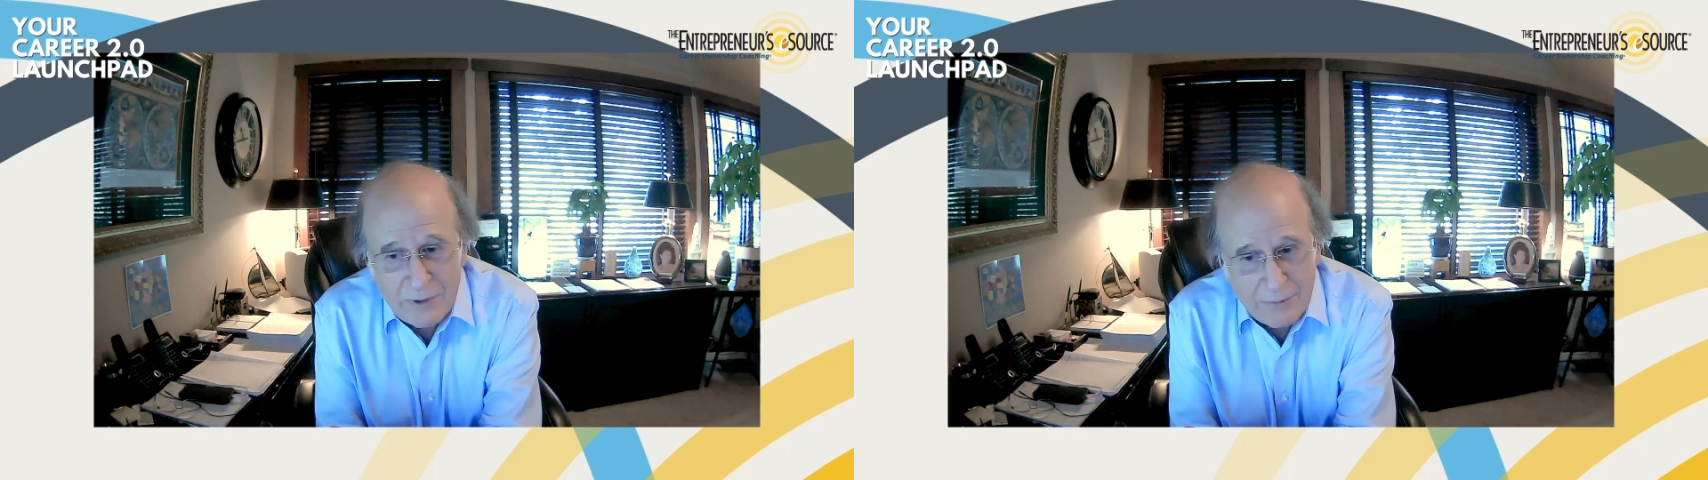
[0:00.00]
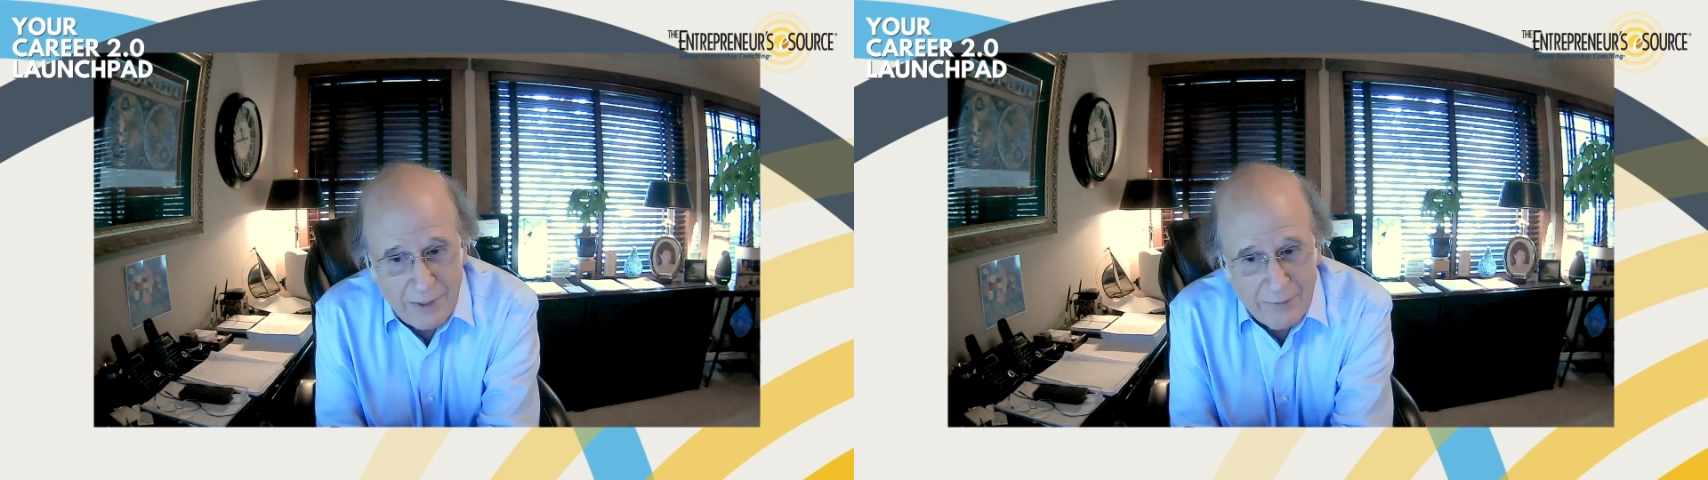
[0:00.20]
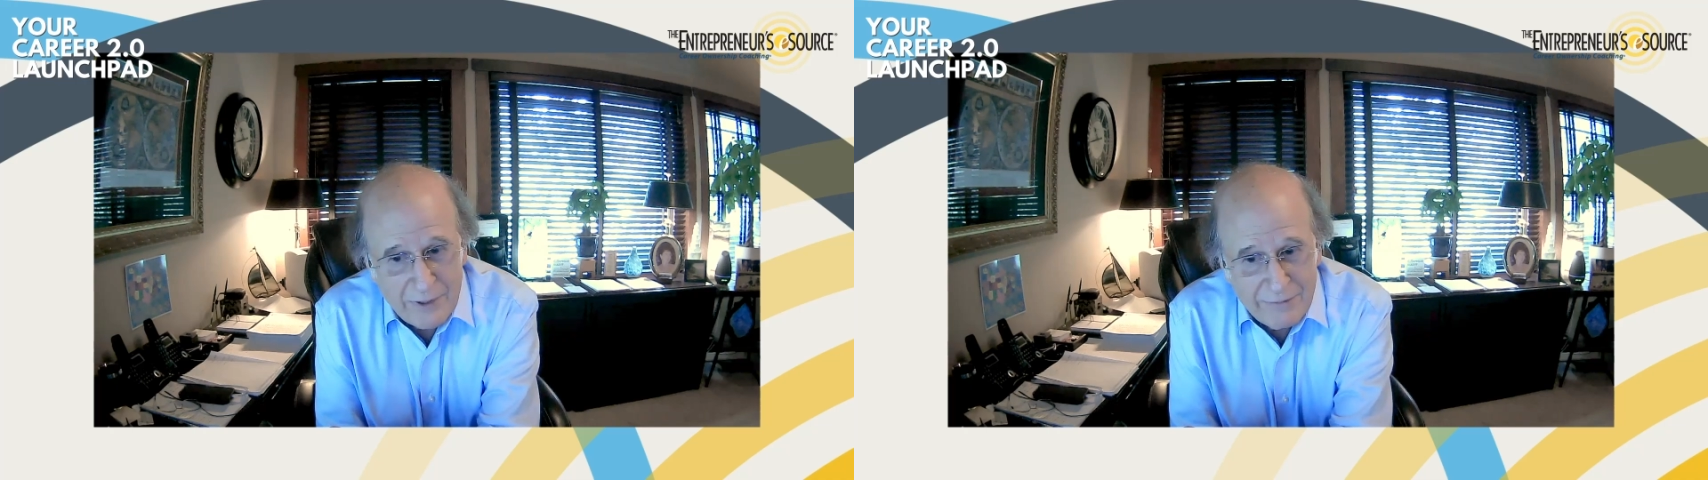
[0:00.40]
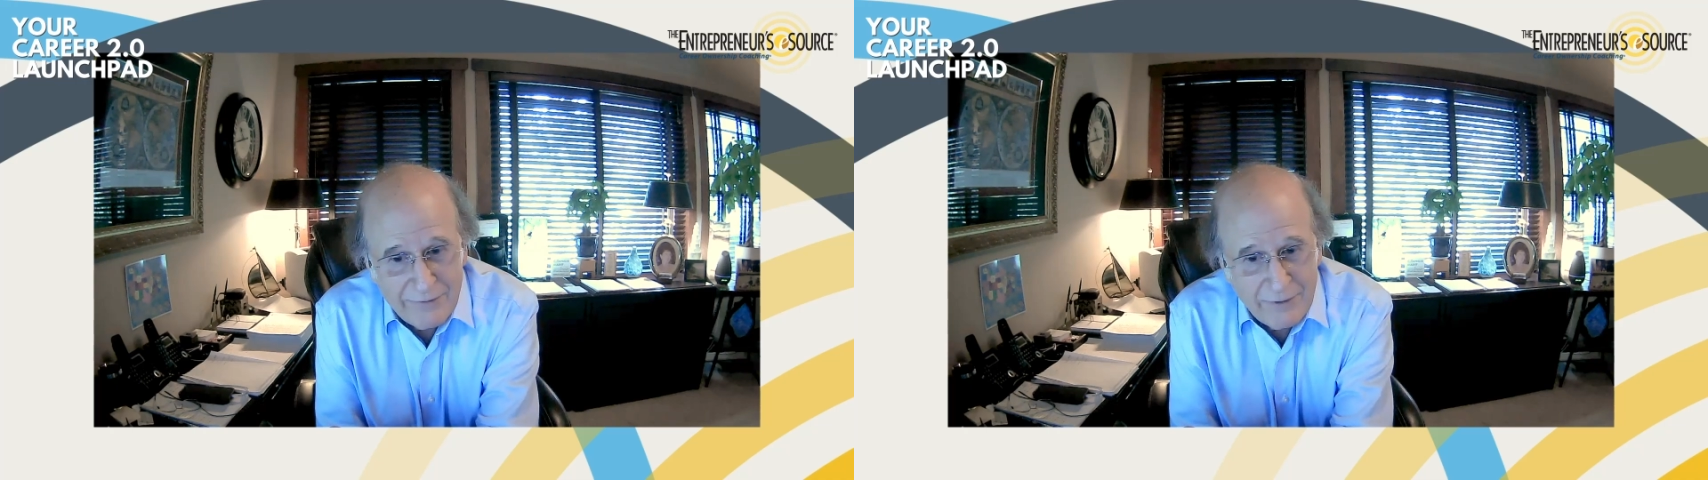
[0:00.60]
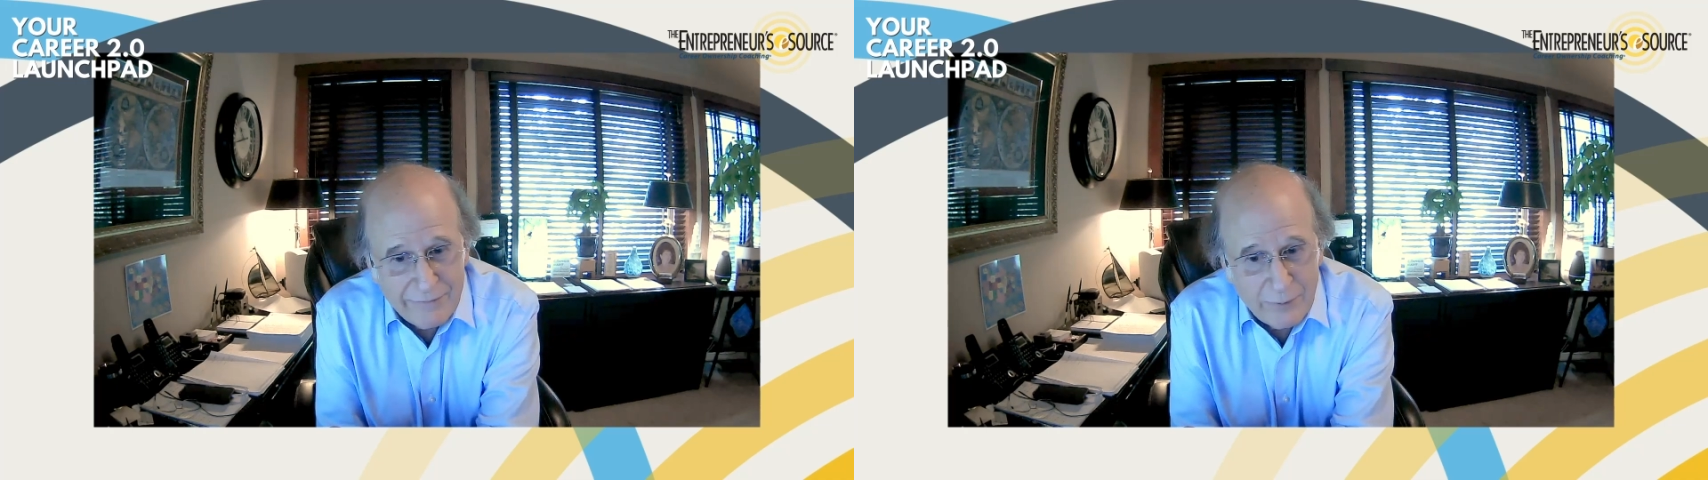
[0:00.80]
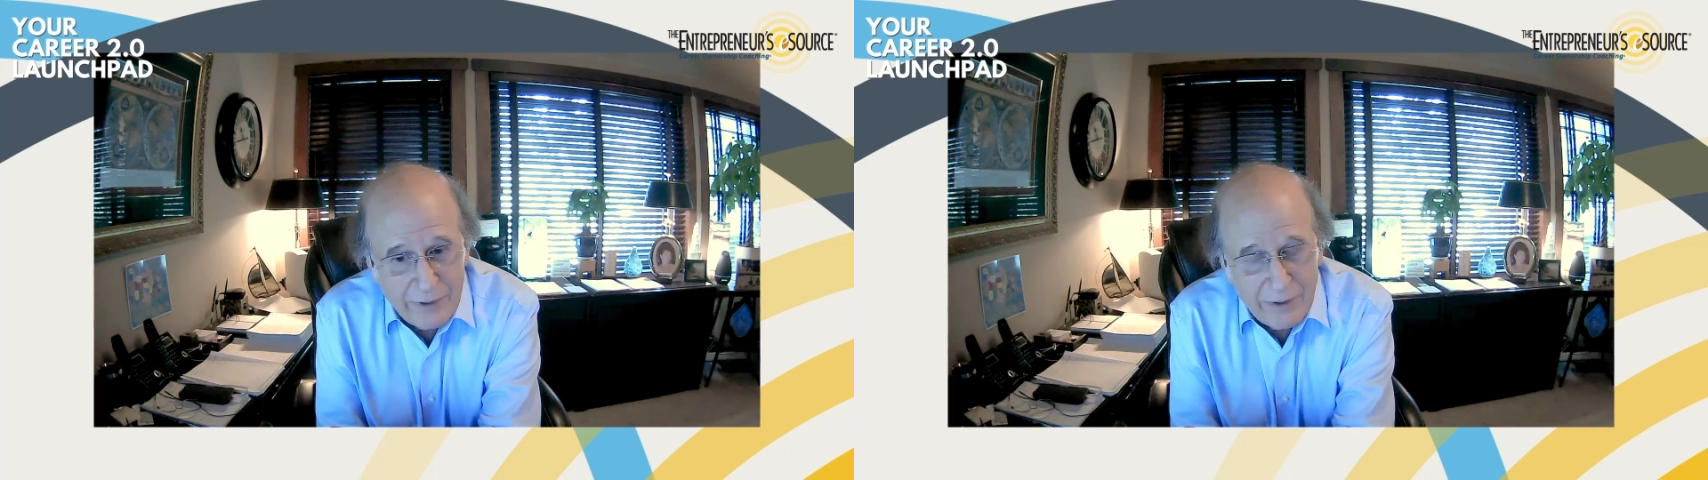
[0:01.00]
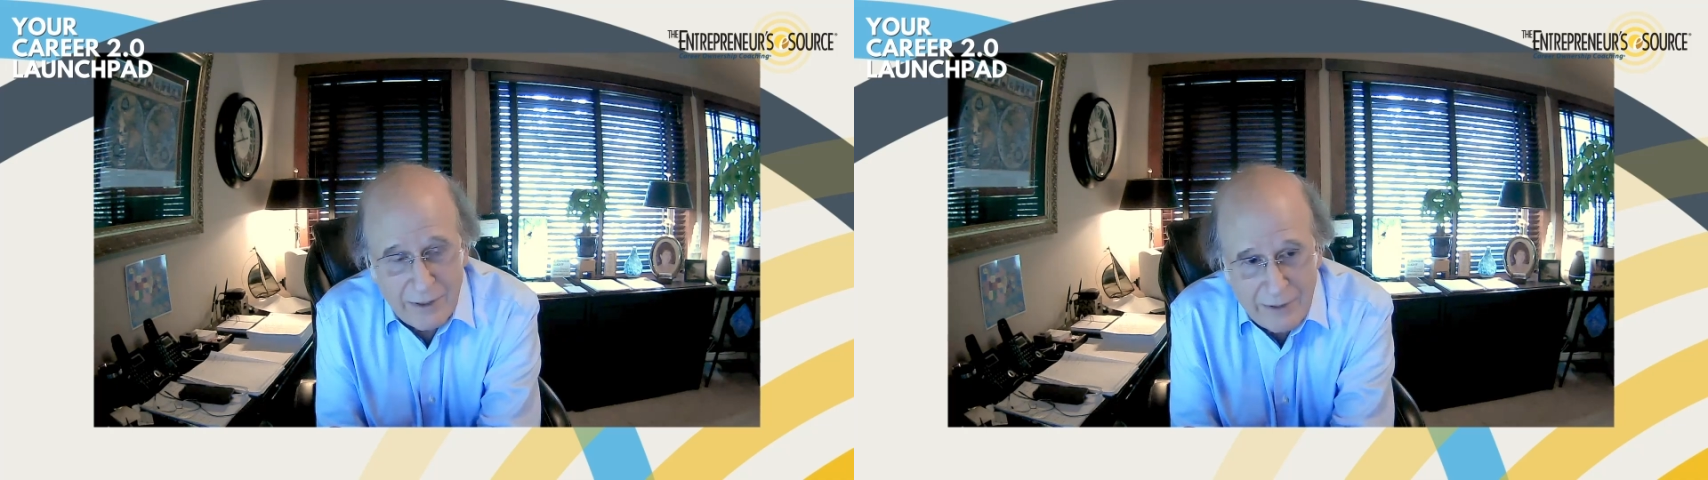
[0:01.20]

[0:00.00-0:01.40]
they're probably going to fill from within.